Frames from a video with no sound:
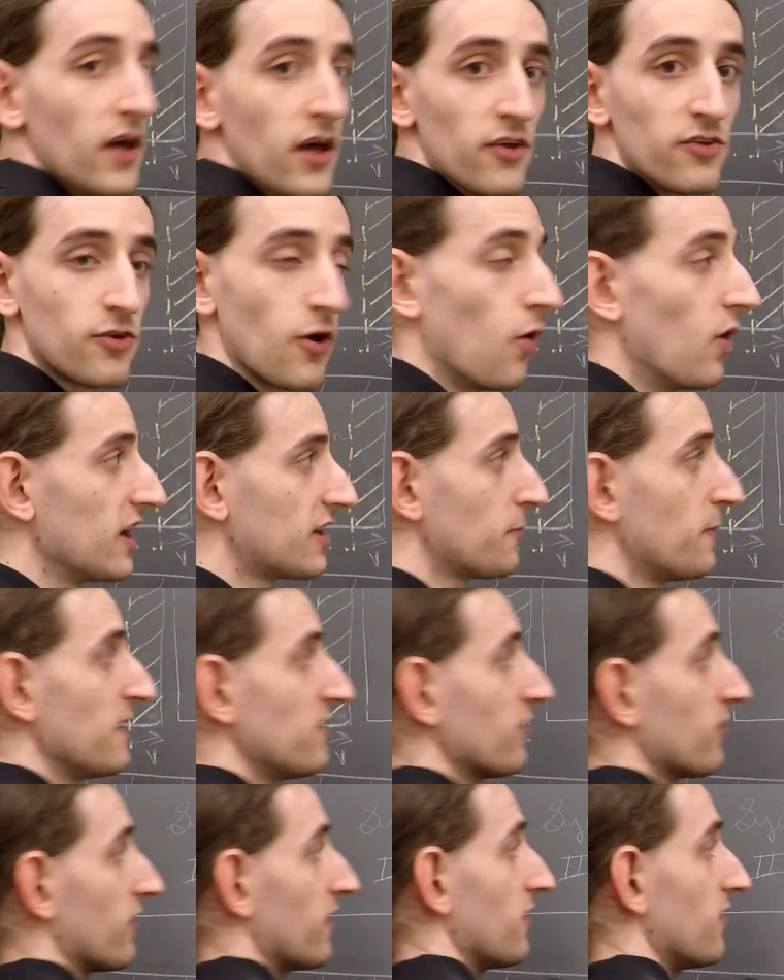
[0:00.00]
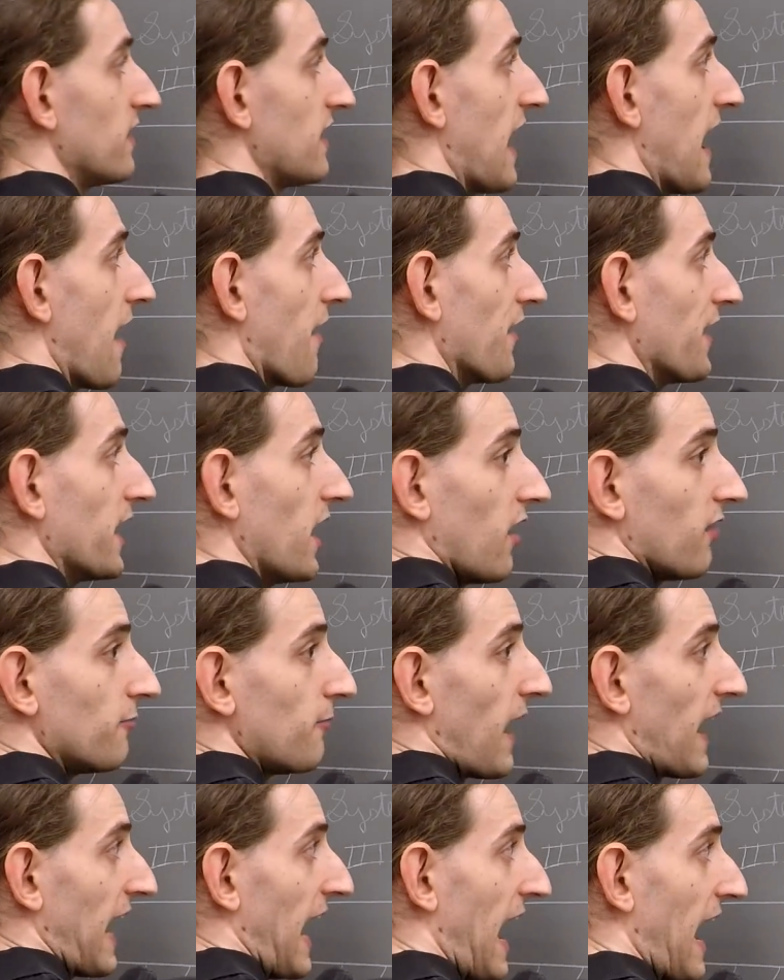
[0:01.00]
So it's basically the area of
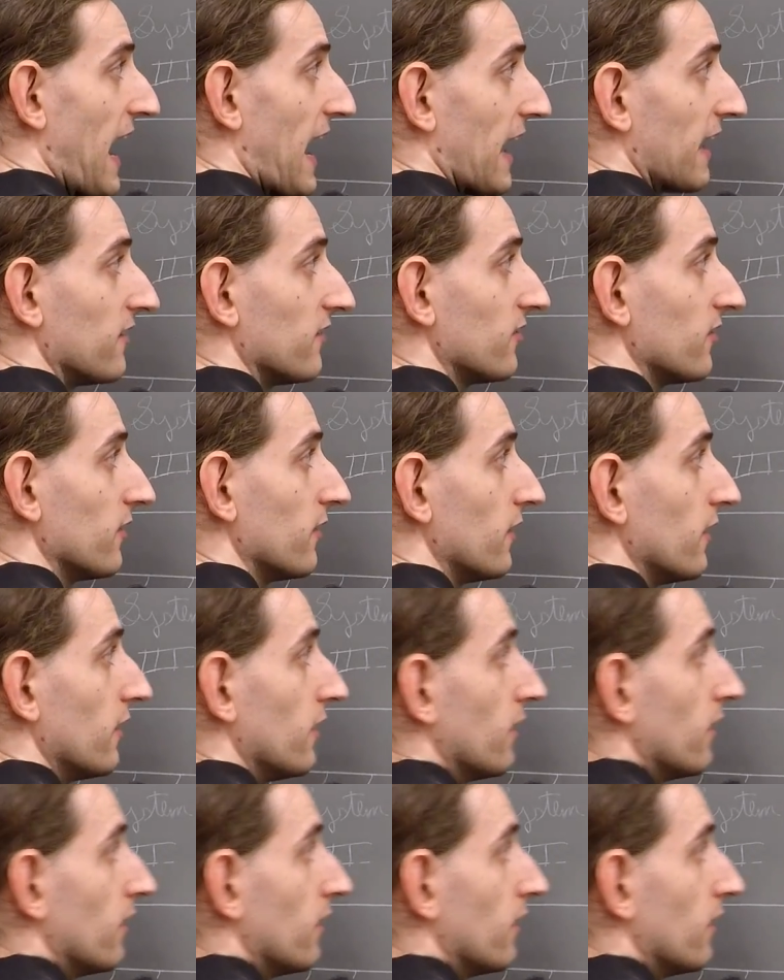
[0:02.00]
my hand,